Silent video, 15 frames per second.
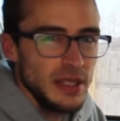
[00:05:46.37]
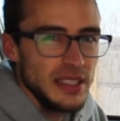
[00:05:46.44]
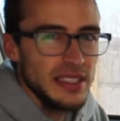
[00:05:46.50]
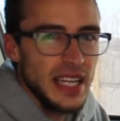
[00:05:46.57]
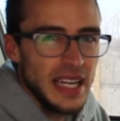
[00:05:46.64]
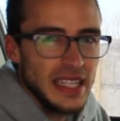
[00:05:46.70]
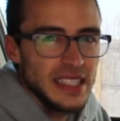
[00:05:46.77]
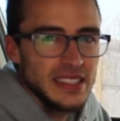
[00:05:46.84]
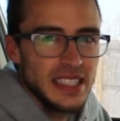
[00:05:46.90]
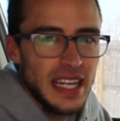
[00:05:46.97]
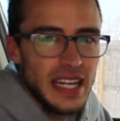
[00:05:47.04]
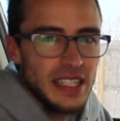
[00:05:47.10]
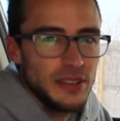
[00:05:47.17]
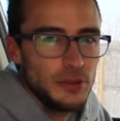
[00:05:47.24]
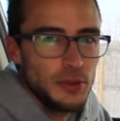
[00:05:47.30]
The tech has
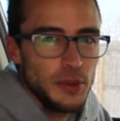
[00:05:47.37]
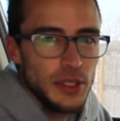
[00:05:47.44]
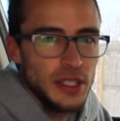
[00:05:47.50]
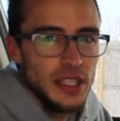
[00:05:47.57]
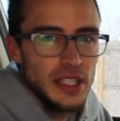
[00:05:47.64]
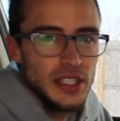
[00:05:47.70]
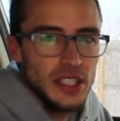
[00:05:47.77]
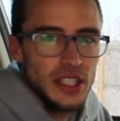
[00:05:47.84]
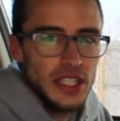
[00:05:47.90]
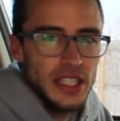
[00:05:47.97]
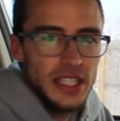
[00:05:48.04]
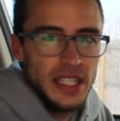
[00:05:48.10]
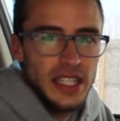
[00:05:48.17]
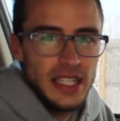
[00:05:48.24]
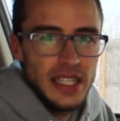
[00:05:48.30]
gotten really
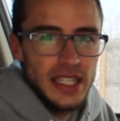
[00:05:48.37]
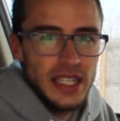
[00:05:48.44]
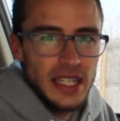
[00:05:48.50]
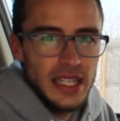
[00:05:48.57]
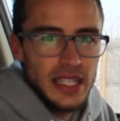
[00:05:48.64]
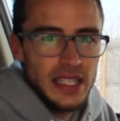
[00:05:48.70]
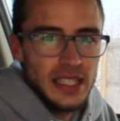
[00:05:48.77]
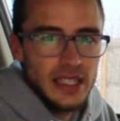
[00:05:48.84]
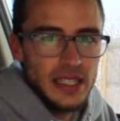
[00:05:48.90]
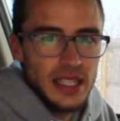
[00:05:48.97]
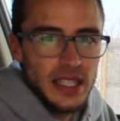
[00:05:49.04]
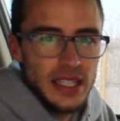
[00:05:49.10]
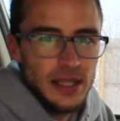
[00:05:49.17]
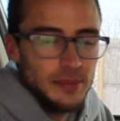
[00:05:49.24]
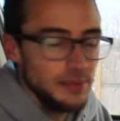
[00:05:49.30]
good, and
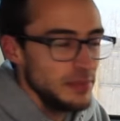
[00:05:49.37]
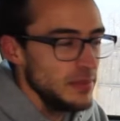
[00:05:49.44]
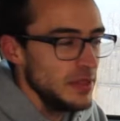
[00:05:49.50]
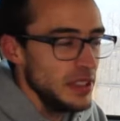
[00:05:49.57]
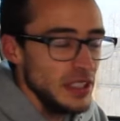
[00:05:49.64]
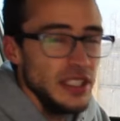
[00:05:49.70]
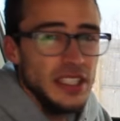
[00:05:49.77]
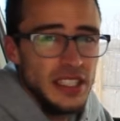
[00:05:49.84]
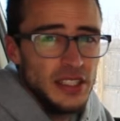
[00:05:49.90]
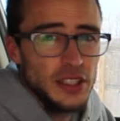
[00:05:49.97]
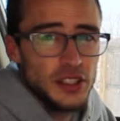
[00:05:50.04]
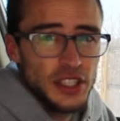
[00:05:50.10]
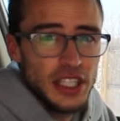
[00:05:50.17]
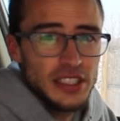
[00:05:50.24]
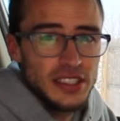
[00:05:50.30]
you need
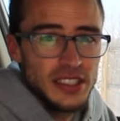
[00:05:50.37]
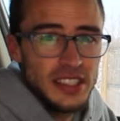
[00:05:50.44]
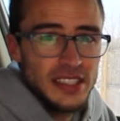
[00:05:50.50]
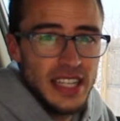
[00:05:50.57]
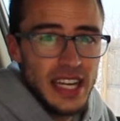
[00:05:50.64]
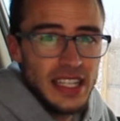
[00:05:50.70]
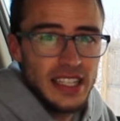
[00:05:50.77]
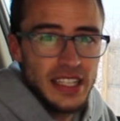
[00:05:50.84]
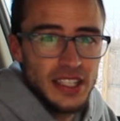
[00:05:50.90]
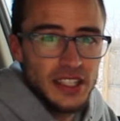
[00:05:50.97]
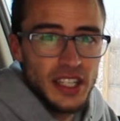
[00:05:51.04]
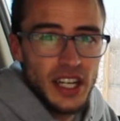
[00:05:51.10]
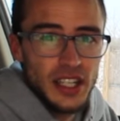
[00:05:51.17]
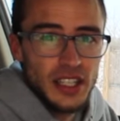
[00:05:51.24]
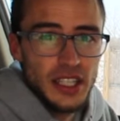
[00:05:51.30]
to trust the tech that
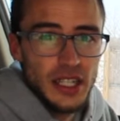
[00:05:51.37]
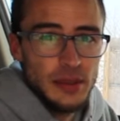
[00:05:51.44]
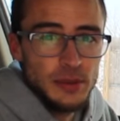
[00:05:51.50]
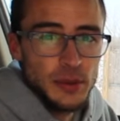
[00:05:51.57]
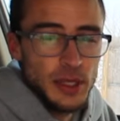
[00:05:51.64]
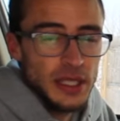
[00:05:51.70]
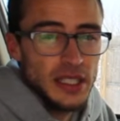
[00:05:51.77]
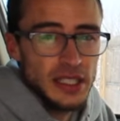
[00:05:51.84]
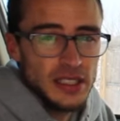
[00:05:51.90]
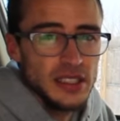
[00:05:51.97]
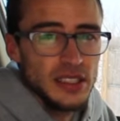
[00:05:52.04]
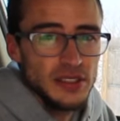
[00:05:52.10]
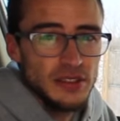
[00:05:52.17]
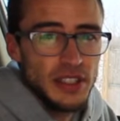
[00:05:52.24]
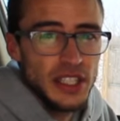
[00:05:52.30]
your car comes with, it
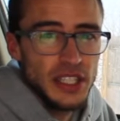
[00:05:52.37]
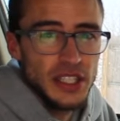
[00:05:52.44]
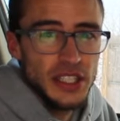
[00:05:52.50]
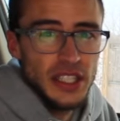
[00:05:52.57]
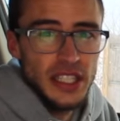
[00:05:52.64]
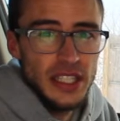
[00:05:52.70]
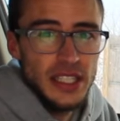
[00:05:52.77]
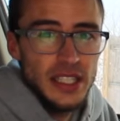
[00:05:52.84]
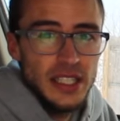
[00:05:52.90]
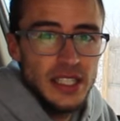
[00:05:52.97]
because it's very good.